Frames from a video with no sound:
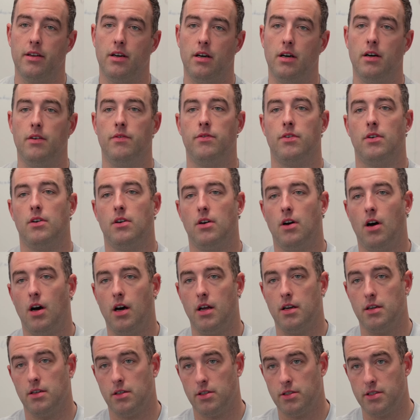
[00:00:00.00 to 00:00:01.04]
of
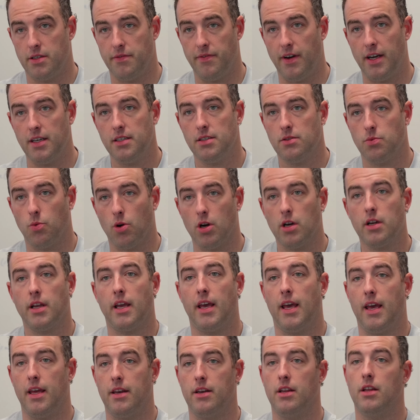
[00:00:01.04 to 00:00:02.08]
on-device work
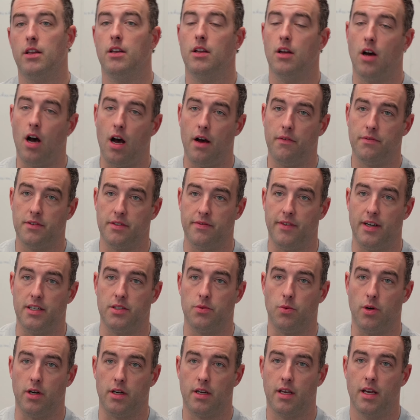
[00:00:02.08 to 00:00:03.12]
and
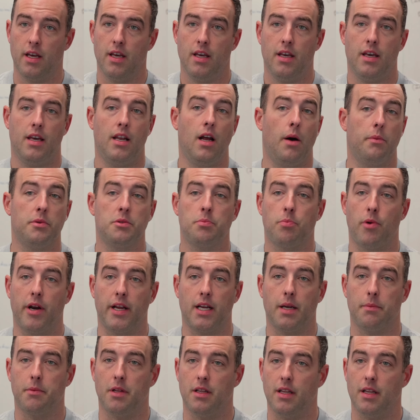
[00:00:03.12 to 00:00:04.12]
off-device work. It helps break up the